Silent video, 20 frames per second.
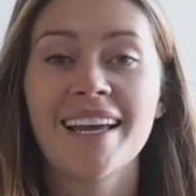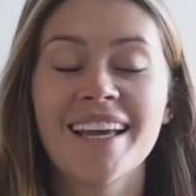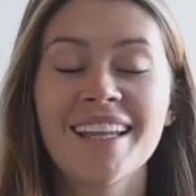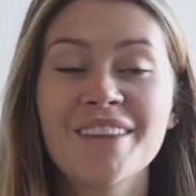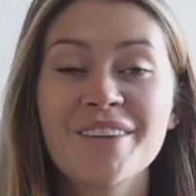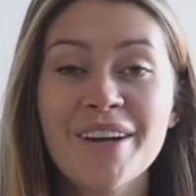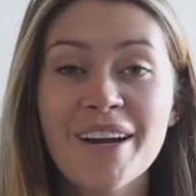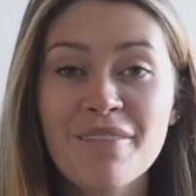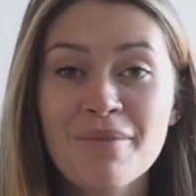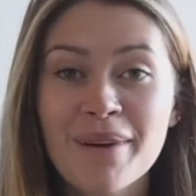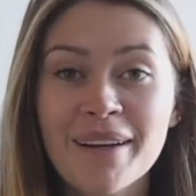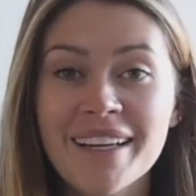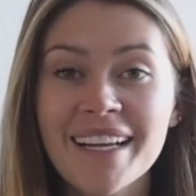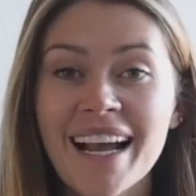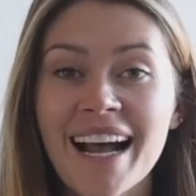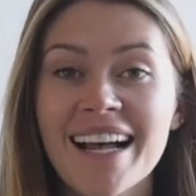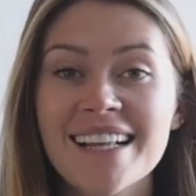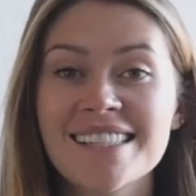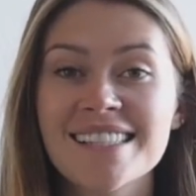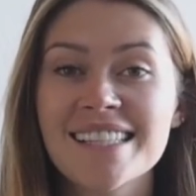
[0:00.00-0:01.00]
And Thrive Market
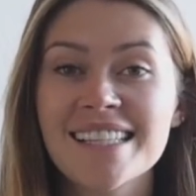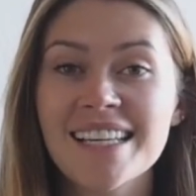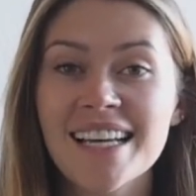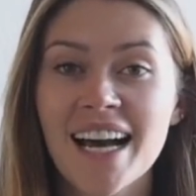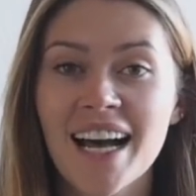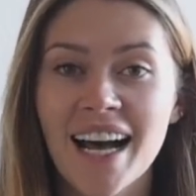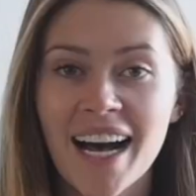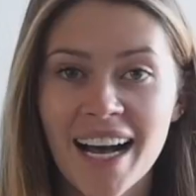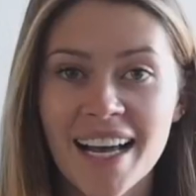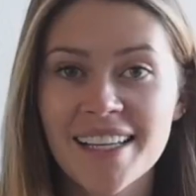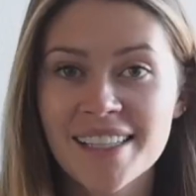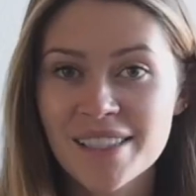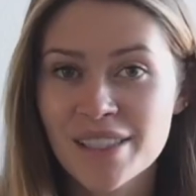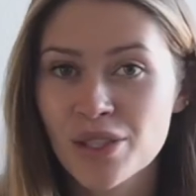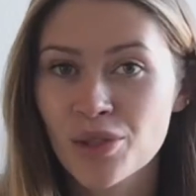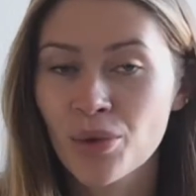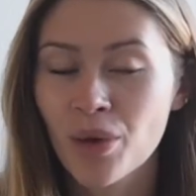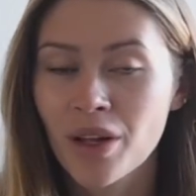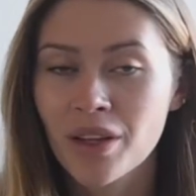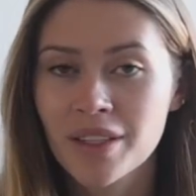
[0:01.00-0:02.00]
has the
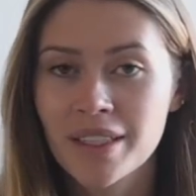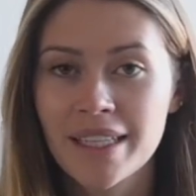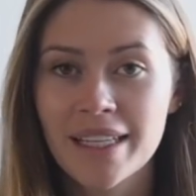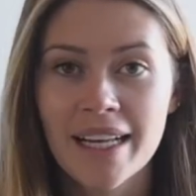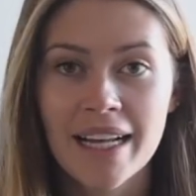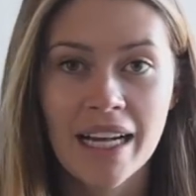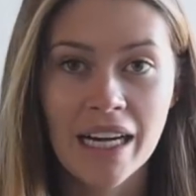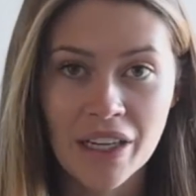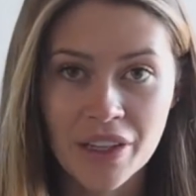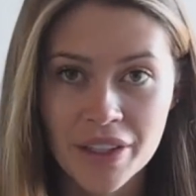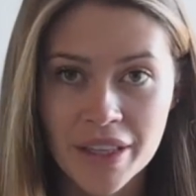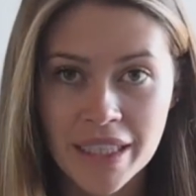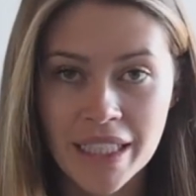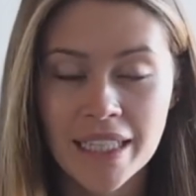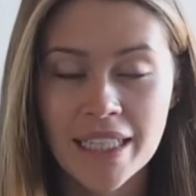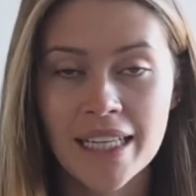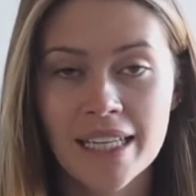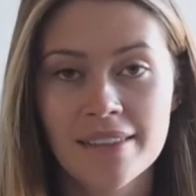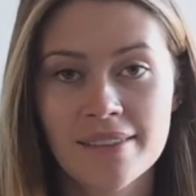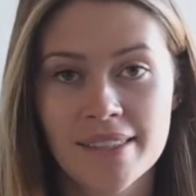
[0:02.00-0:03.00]
highest quality,
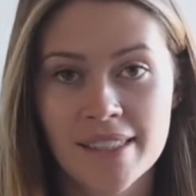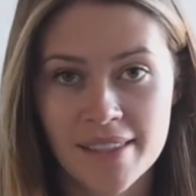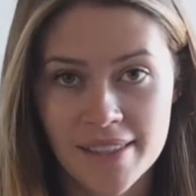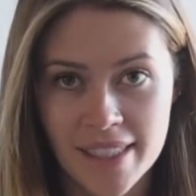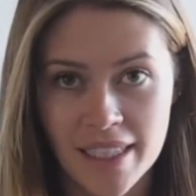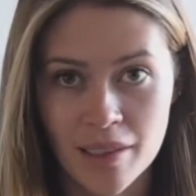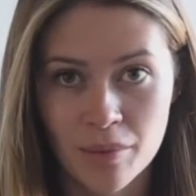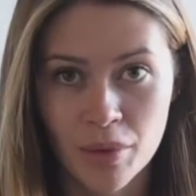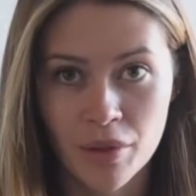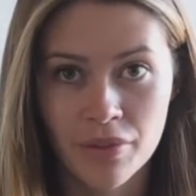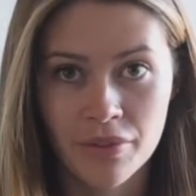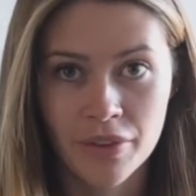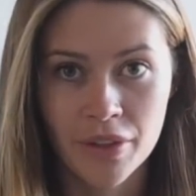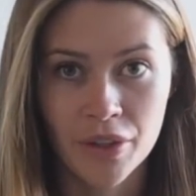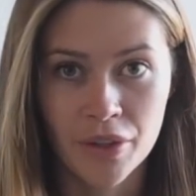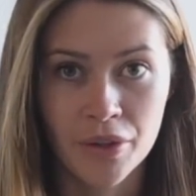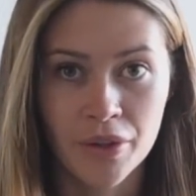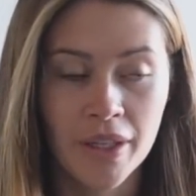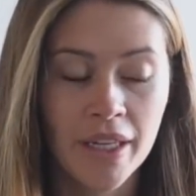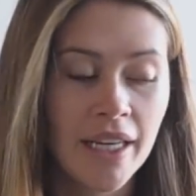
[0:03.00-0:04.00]
healthy, and sustainable
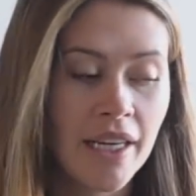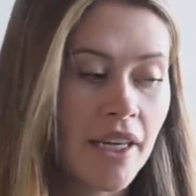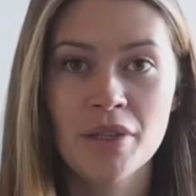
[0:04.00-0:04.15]
food.